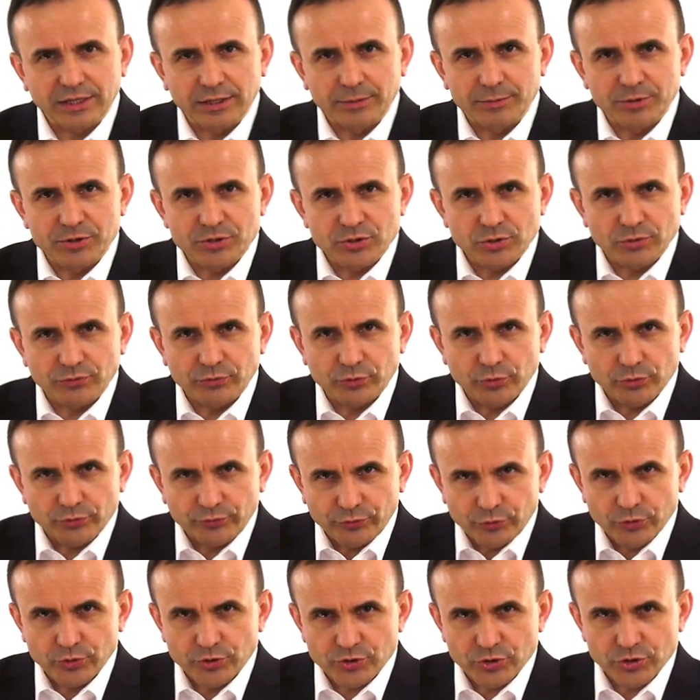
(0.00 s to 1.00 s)
elements of your
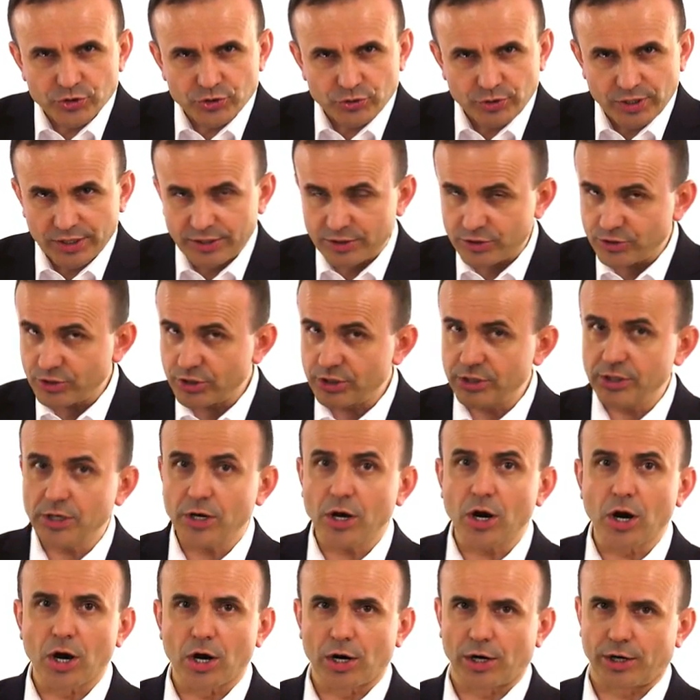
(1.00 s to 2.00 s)
future strategy
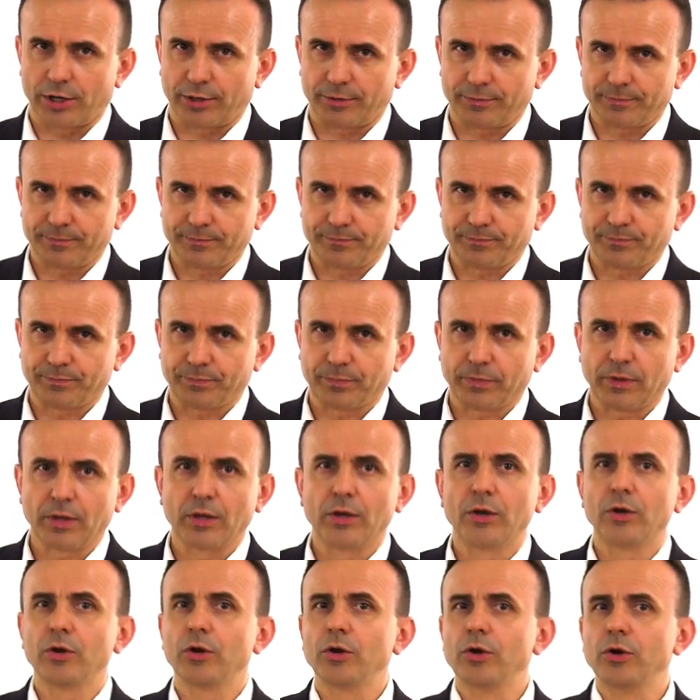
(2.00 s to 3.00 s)
are
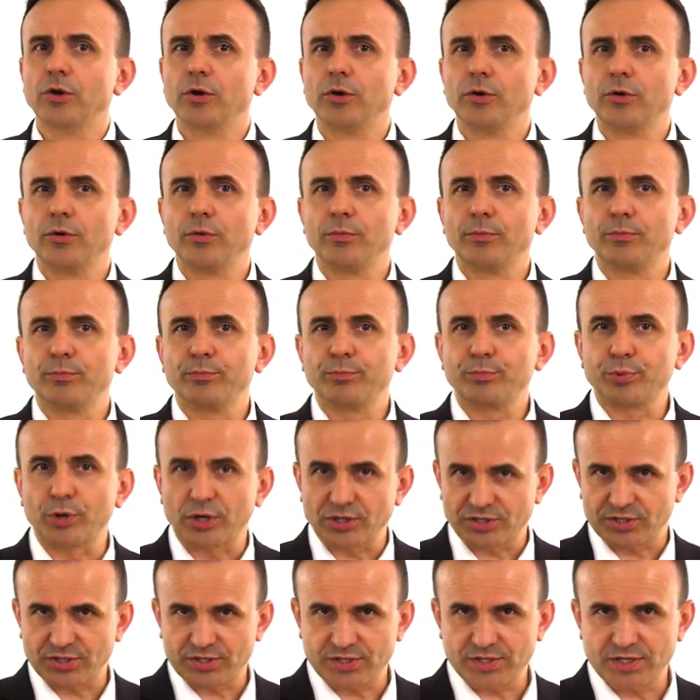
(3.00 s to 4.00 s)

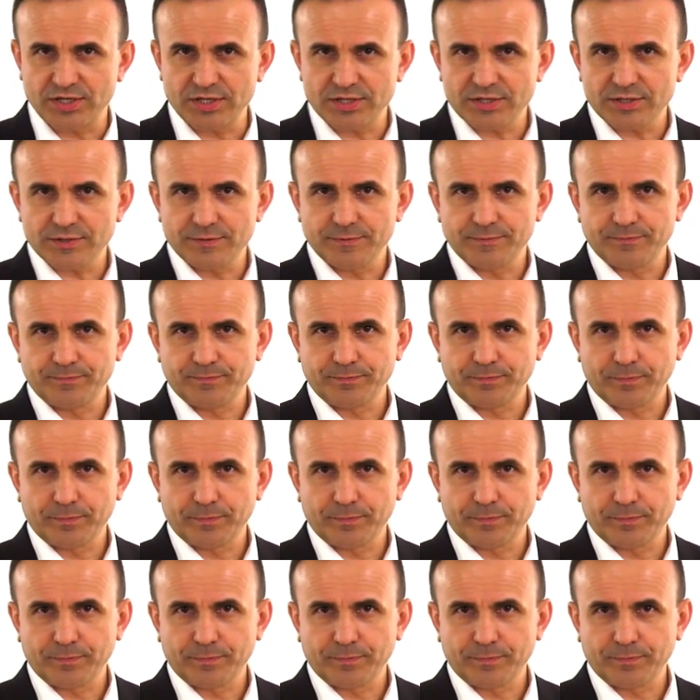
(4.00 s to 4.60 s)
processes.